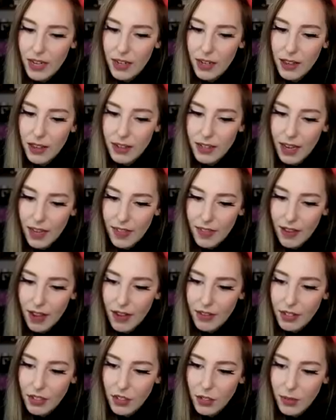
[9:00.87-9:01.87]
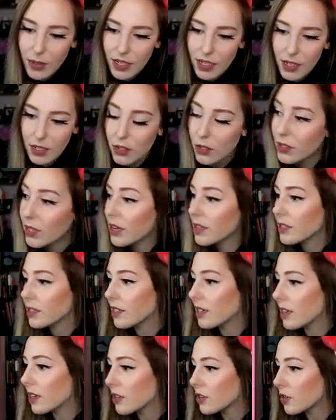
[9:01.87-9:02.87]
need another 10,000. So we need
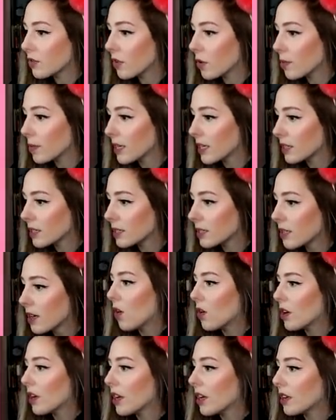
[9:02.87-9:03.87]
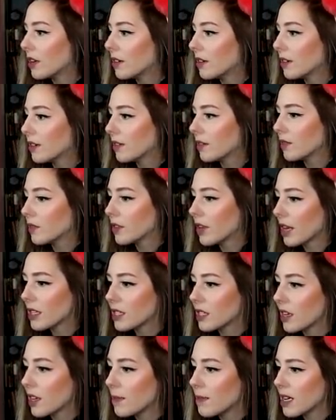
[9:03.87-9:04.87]
2,800 Robux. Oh, good.
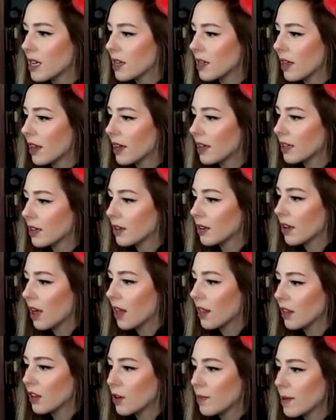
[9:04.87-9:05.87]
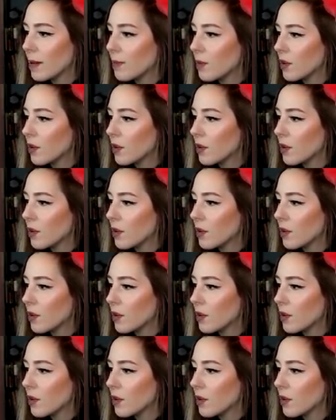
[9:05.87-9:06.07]
That's gonna be like a little bit